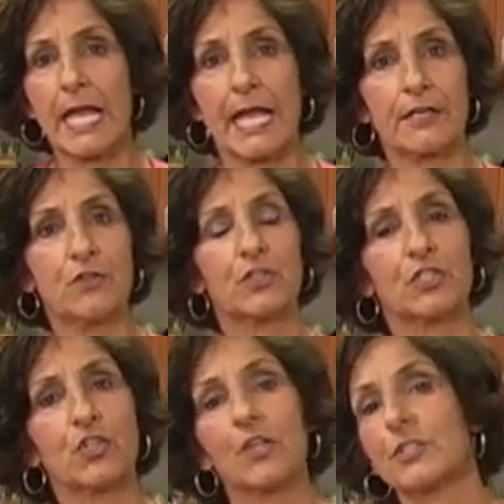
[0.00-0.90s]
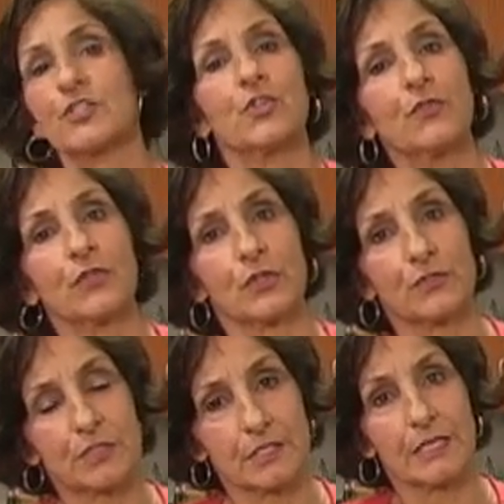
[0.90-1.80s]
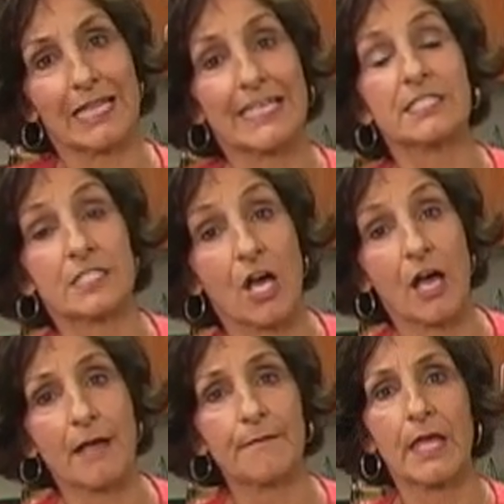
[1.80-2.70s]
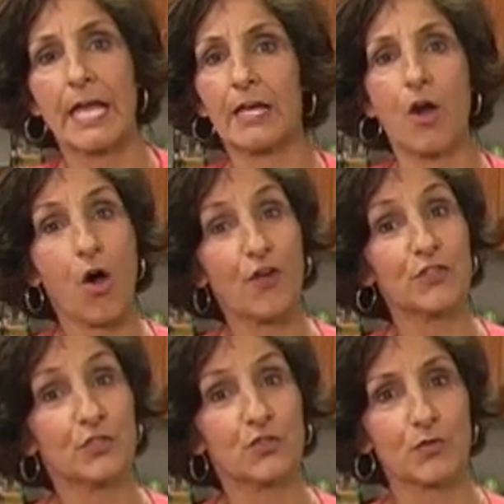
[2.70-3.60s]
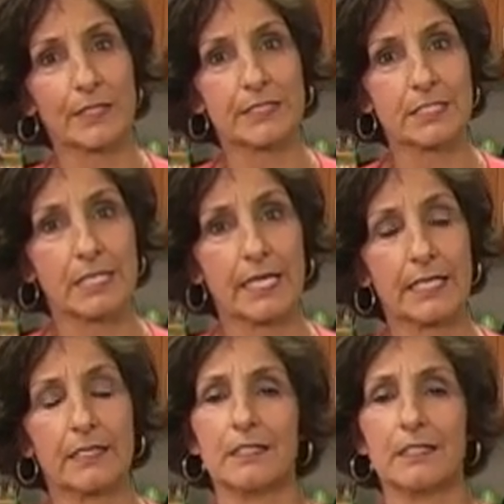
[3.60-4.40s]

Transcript: And you can cook in 2/3 less time and all the nutrients stay in.